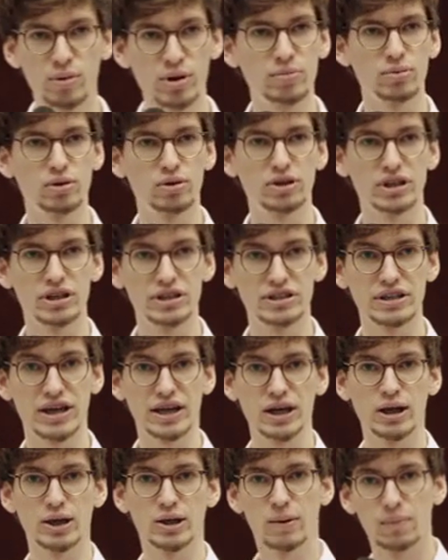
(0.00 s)
people can
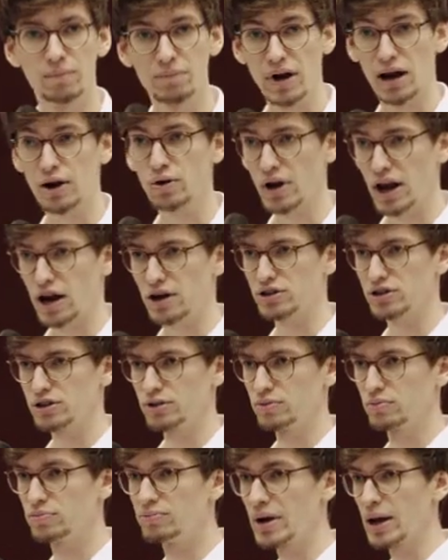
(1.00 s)
take better
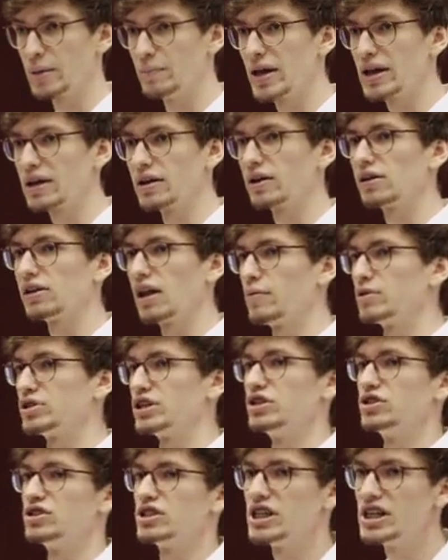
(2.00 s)
action by making climate
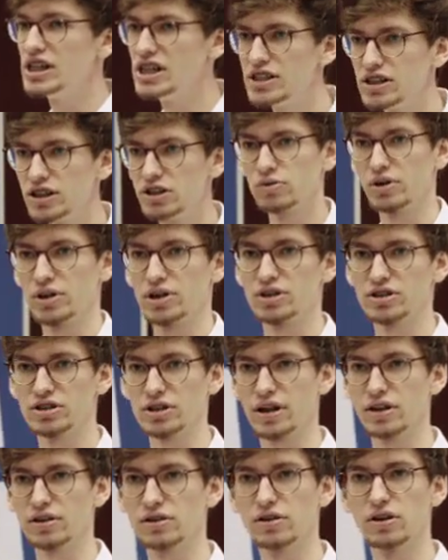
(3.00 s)
change easy to
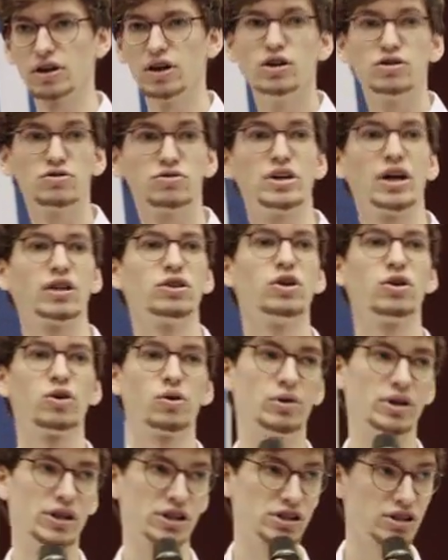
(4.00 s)
understand so that not
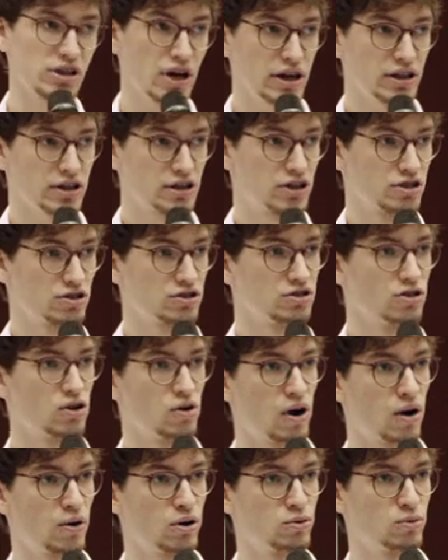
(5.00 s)
only scientists
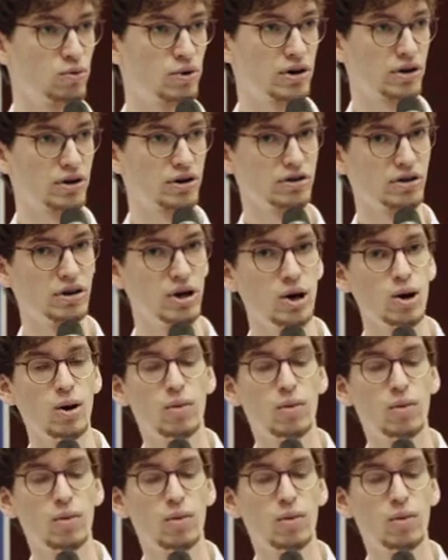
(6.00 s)
know how to work,